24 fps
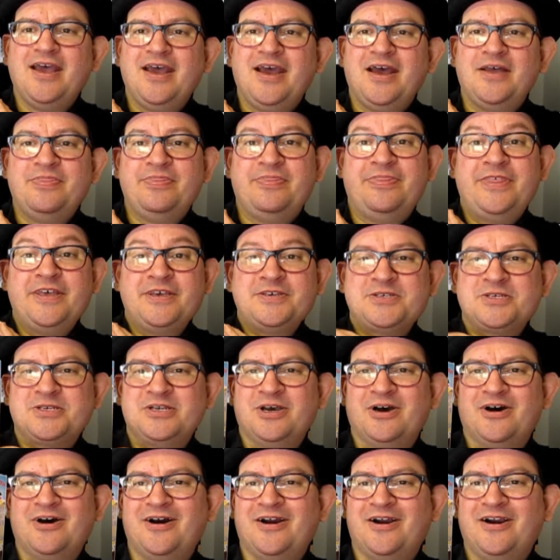And this
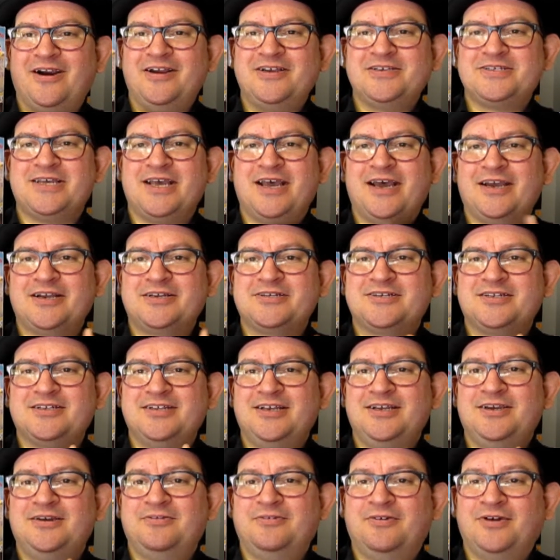car is
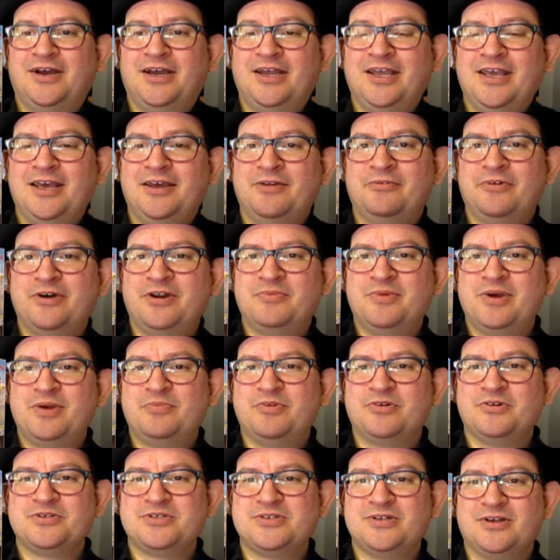actually, again, one of my
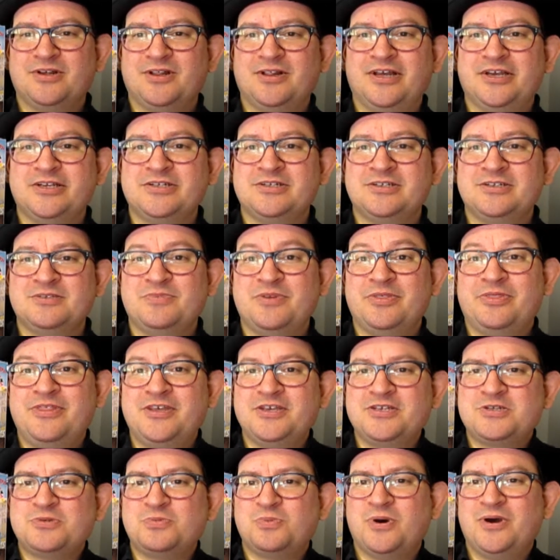personal collections, but
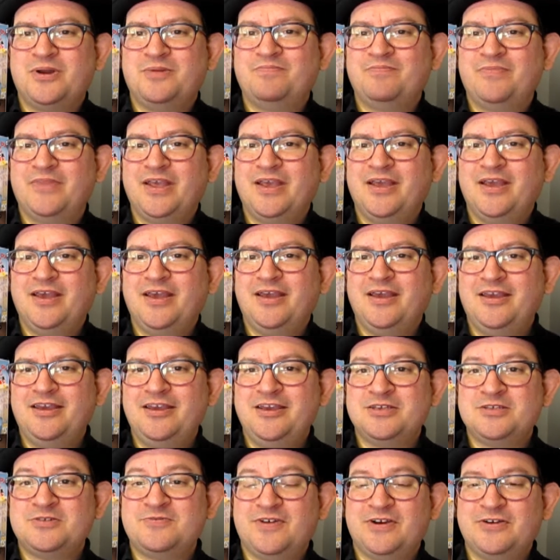this one
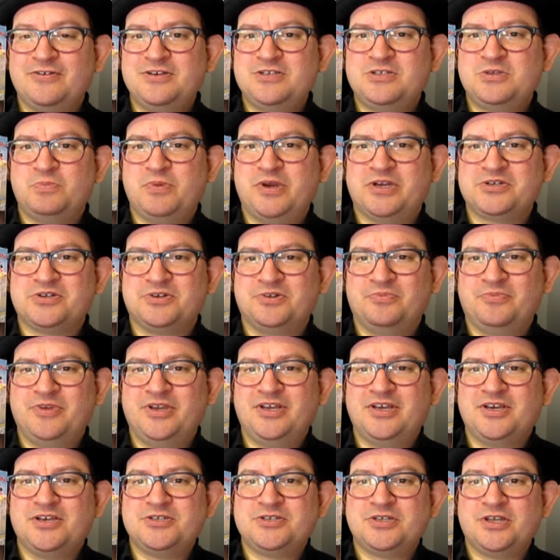is very special
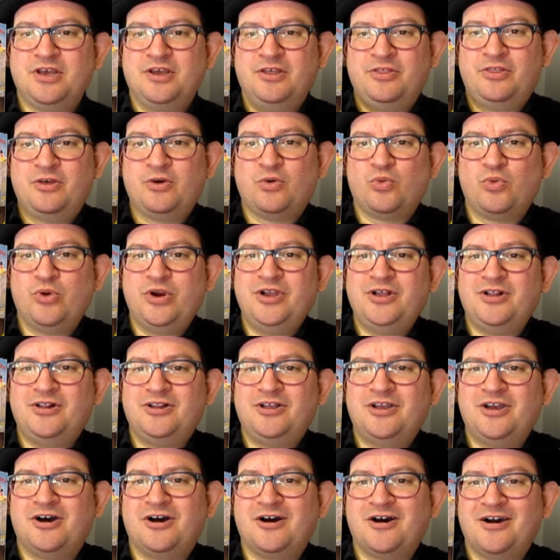because the
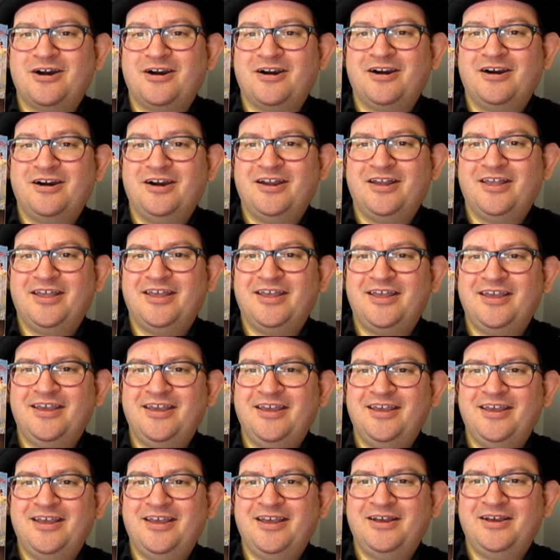real car
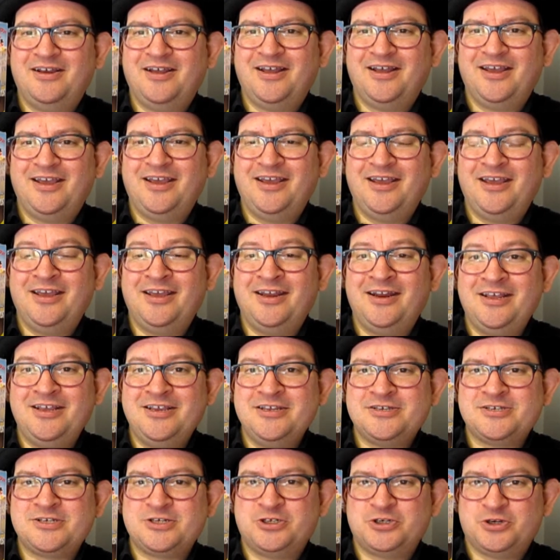in
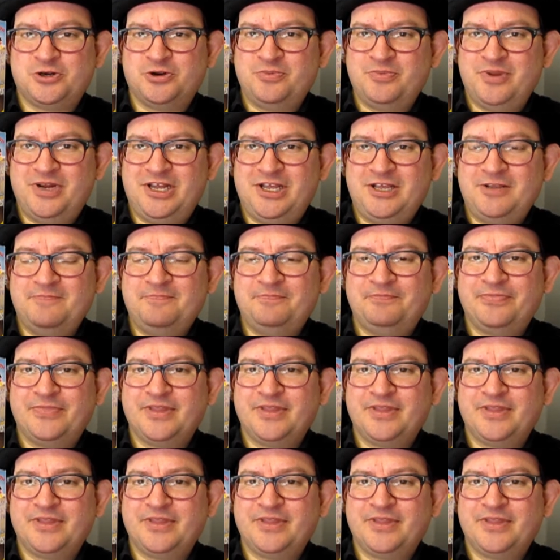East Germany,